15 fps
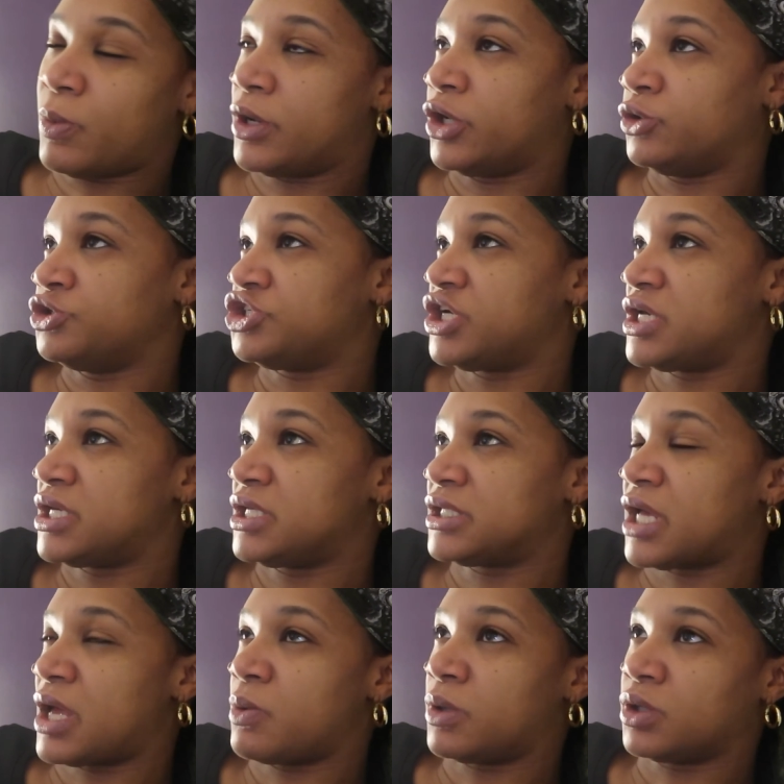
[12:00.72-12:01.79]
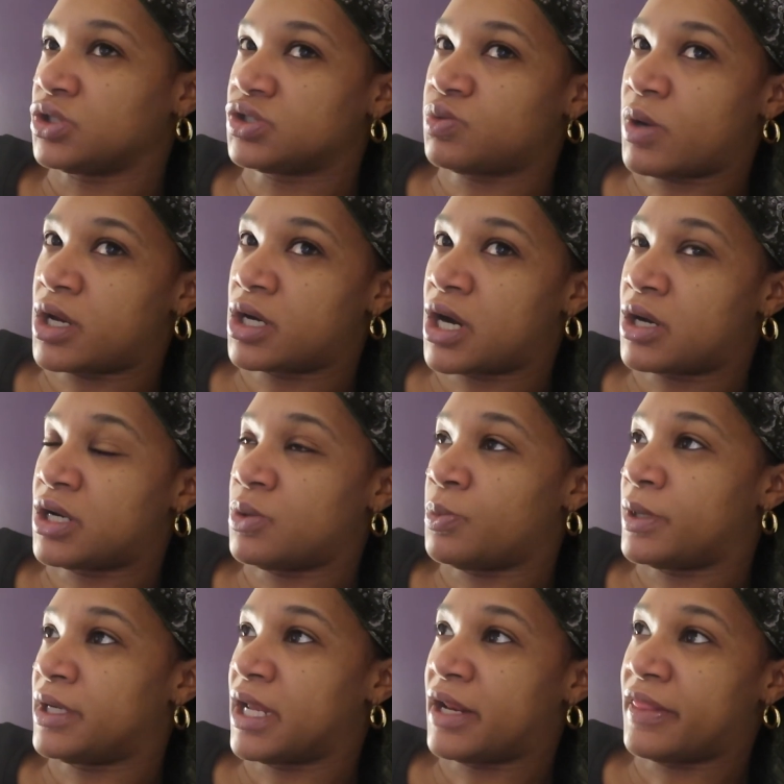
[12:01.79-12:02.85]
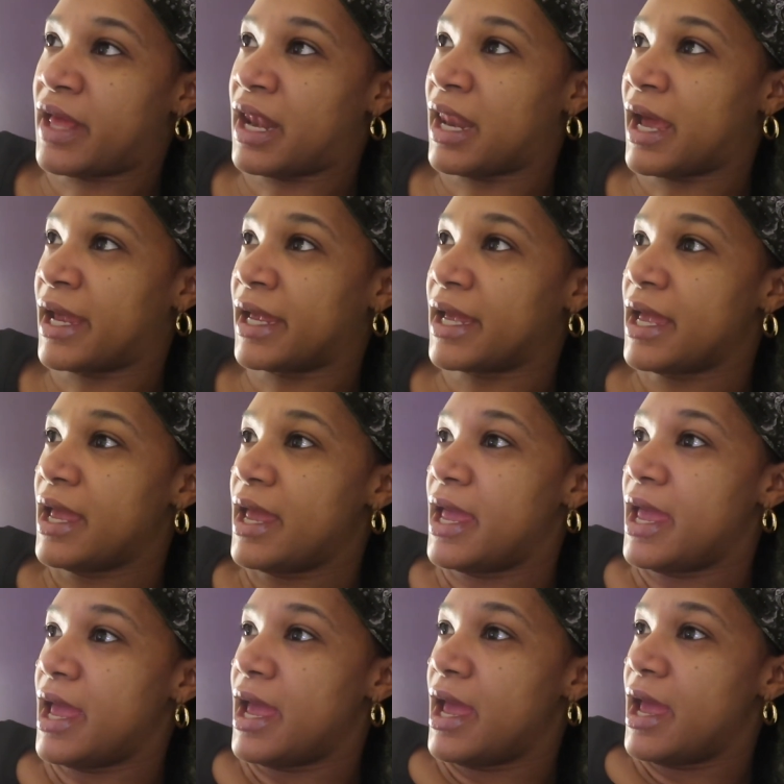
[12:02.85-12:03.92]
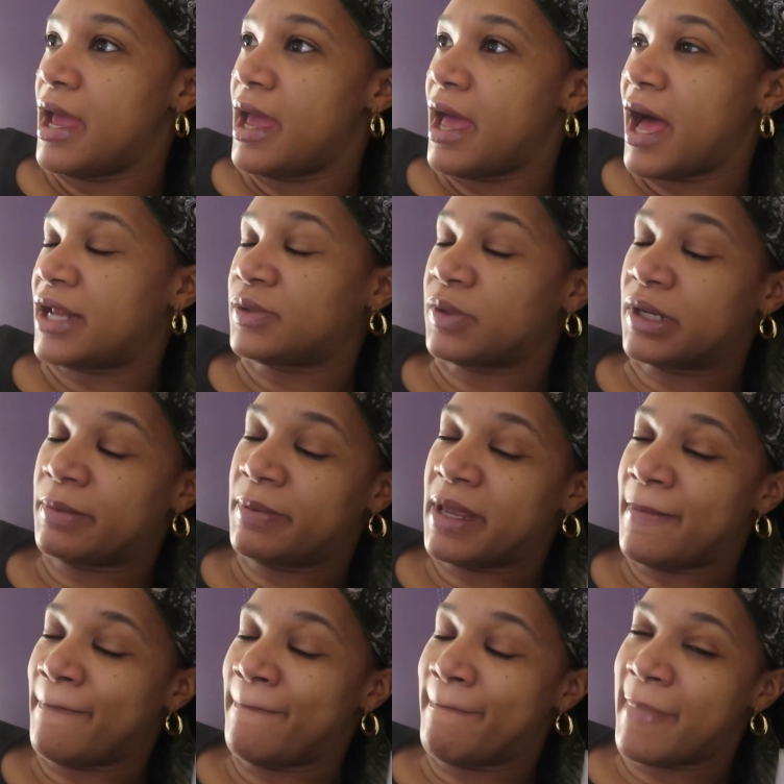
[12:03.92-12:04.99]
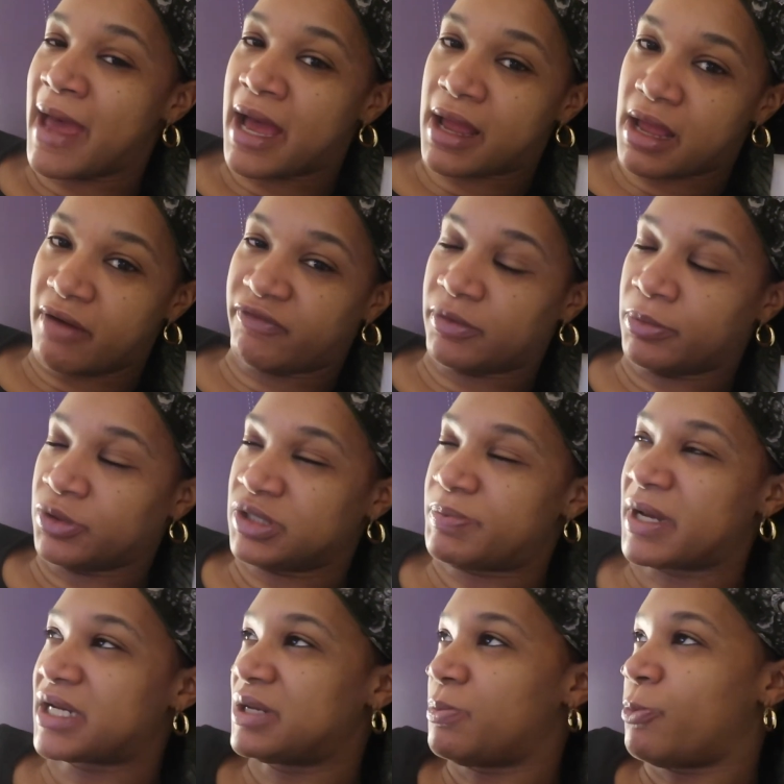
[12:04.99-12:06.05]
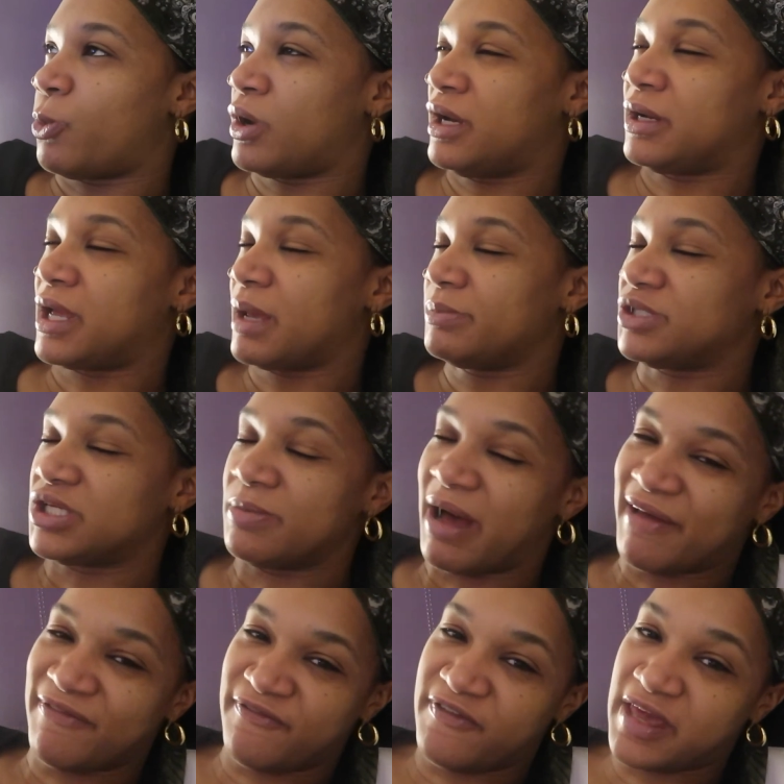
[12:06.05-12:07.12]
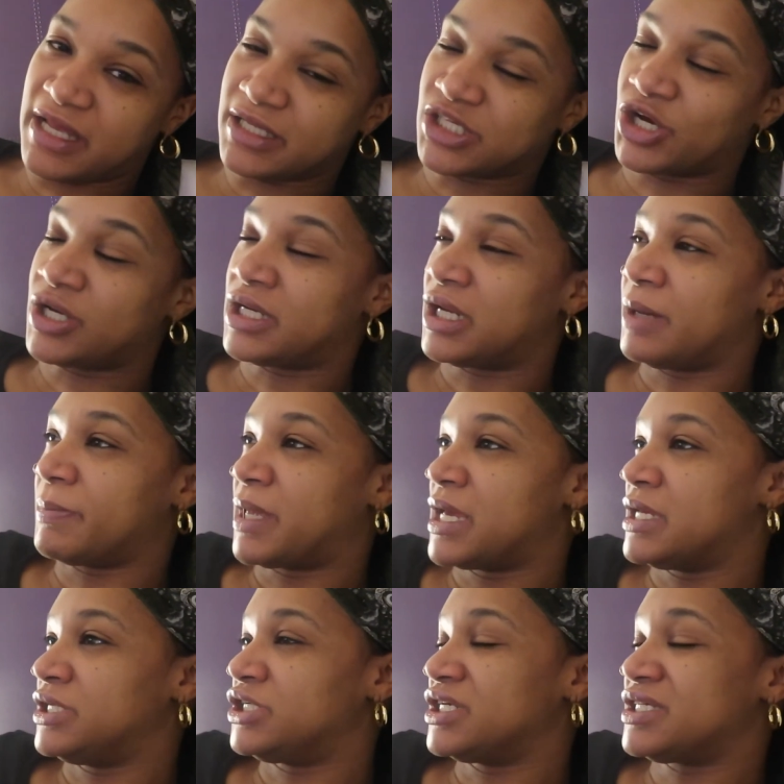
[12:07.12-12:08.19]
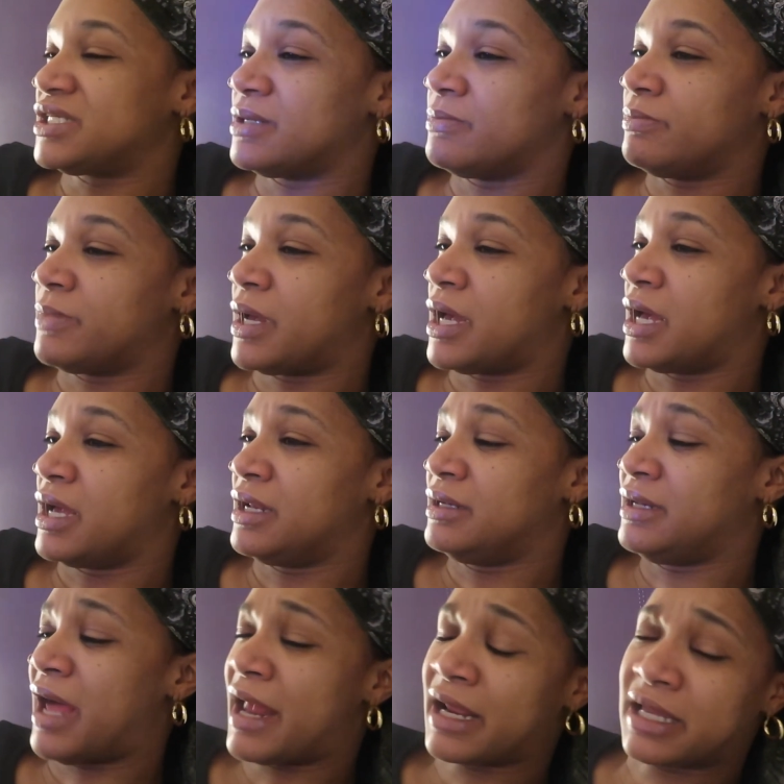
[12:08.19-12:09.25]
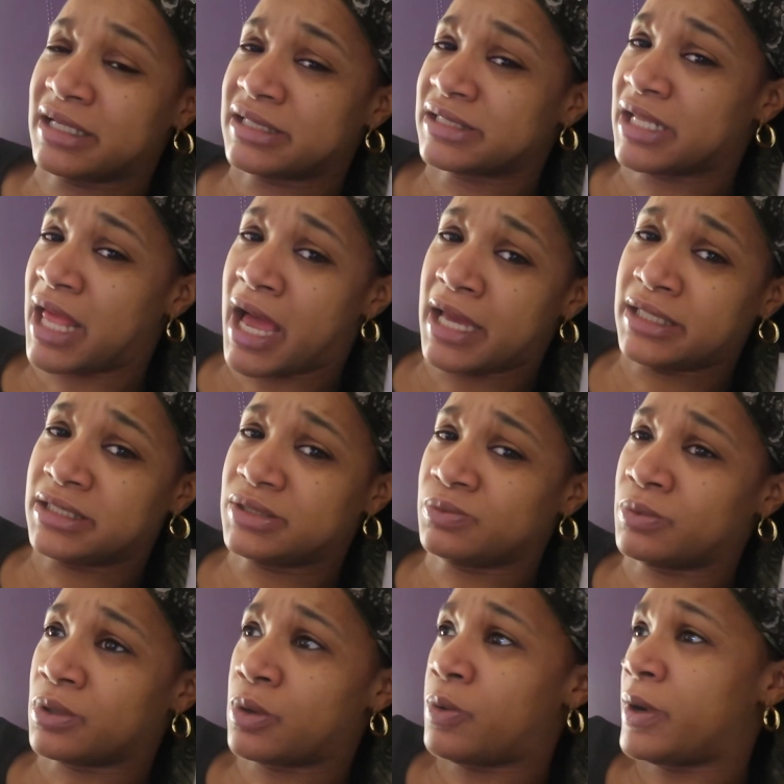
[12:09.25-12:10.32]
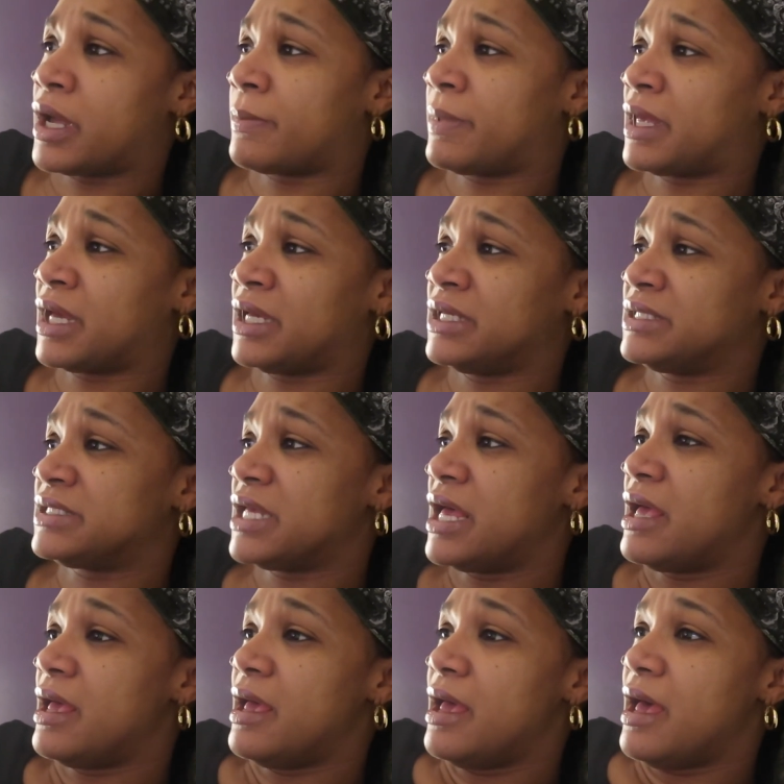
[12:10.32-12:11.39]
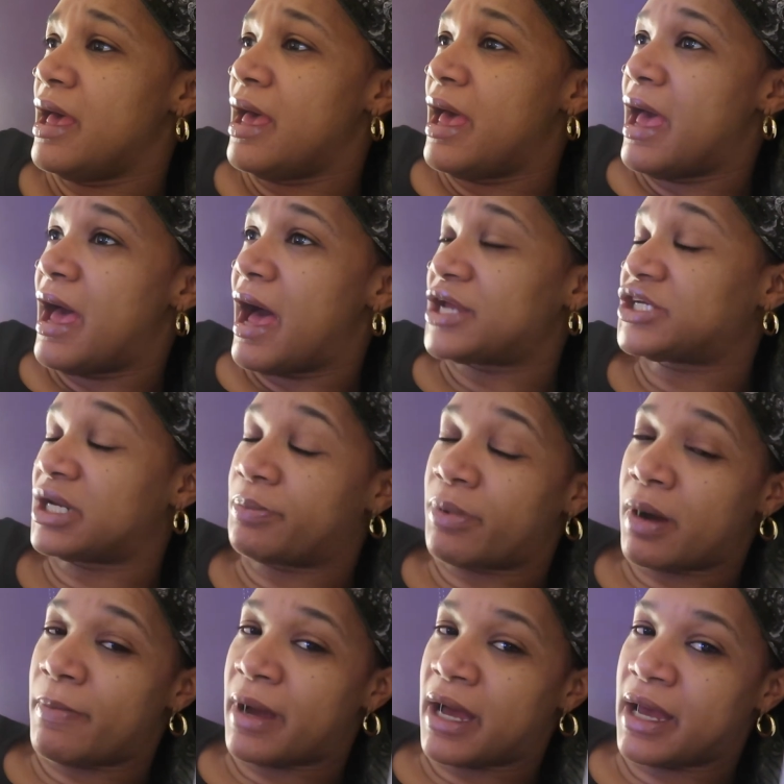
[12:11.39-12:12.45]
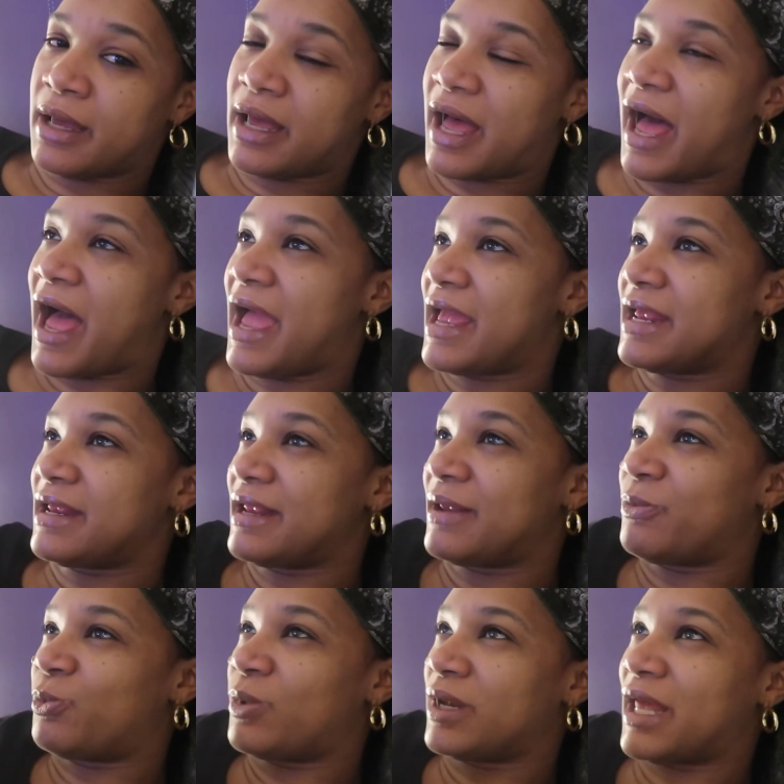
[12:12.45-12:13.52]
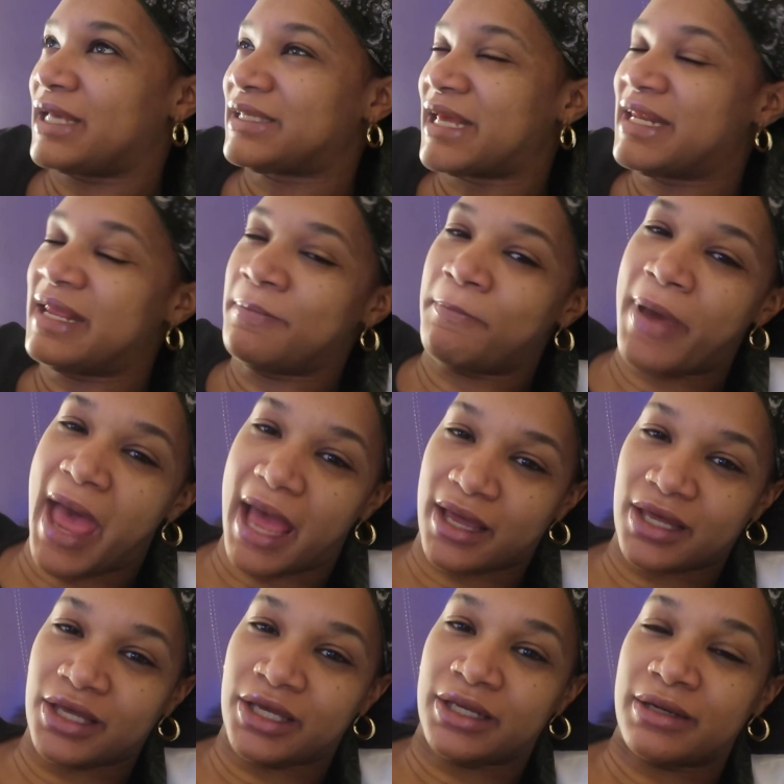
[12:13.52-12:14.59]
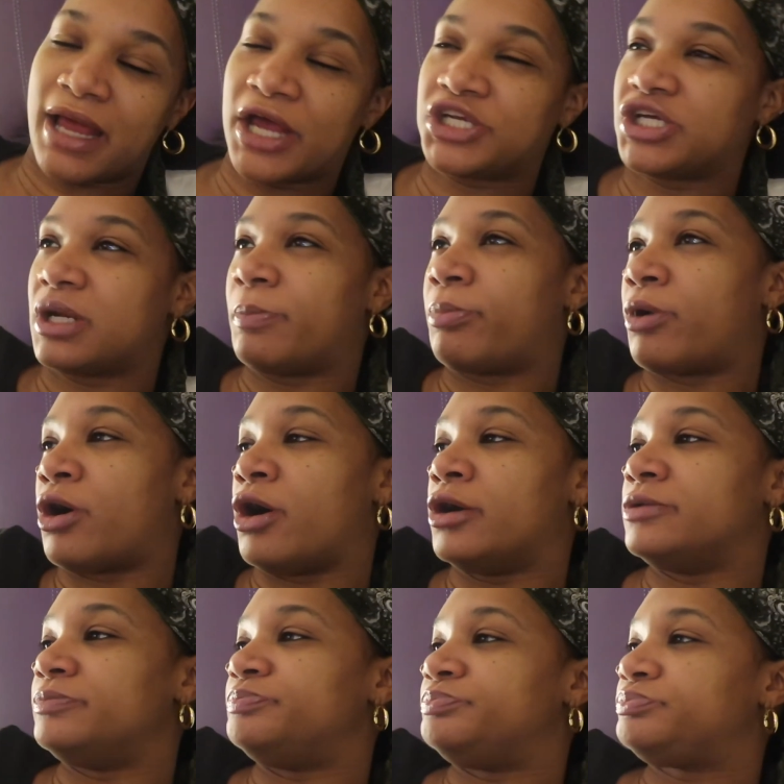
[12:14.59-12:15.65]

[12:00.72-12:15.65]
want no jeans. I didn't want no sweater. I didn't want none of that. Like, I just wanted to be mad comfortable. Especially when it comes to my feet. So I ended up getting just some Nautica slides real quick. Because I should have brought my... I realized I didn't pack good. I should have brought